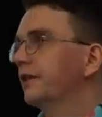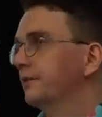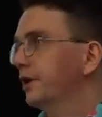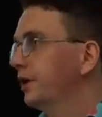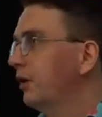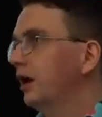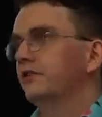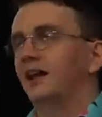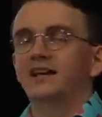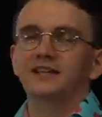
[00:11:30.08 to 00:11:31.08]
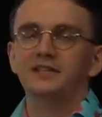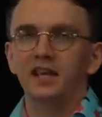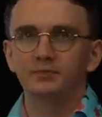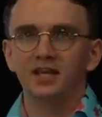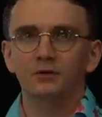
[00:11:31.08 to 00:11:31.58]
through over like a
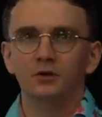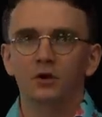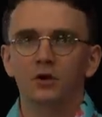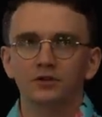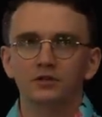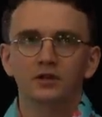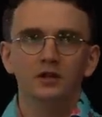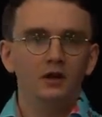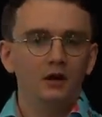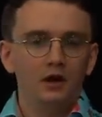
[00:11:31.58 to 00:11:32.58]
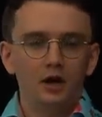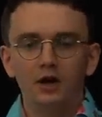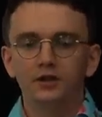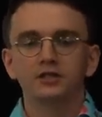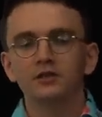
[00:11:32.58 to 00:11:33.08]
taped out course.
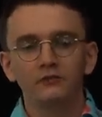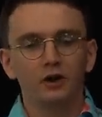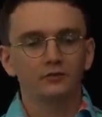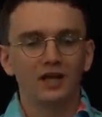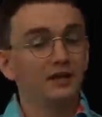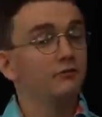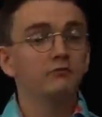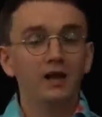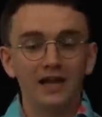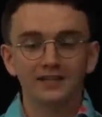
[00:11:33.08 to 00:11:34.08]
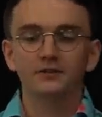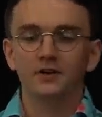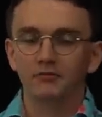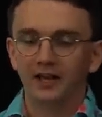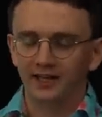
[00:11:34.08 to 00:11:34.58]
Others involved like a
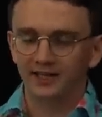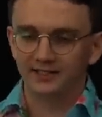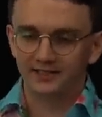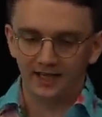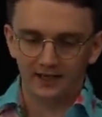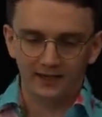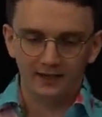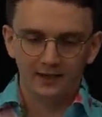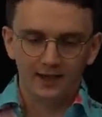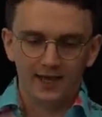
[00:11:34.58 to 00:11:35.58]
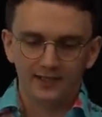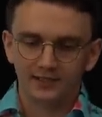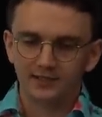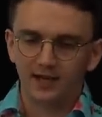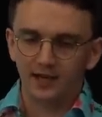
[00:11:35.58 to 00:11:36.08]
relatively realistic
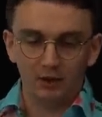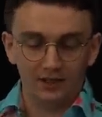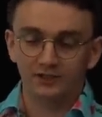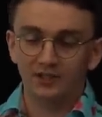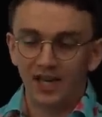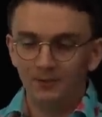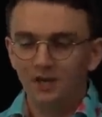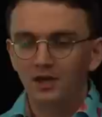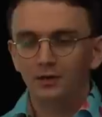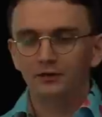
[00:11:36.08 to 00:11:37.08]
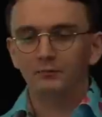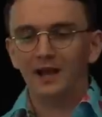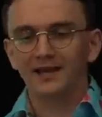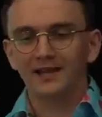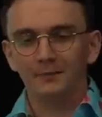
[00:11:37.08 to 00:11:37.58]
exercise, well, scheme with
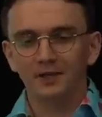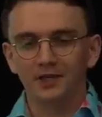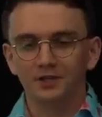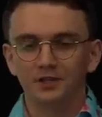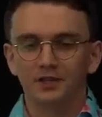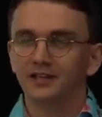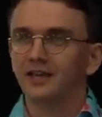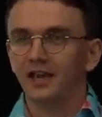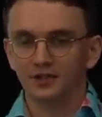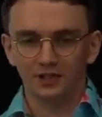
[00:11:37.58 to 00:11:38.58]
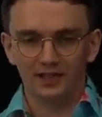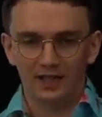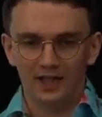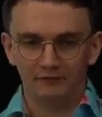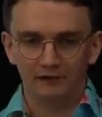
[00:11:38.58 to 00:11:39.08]
blank ammunition and occasionally
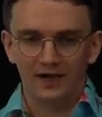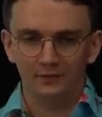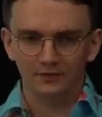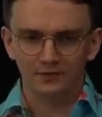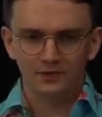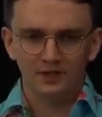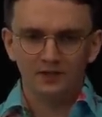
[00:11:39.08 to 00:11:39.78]
live rounds.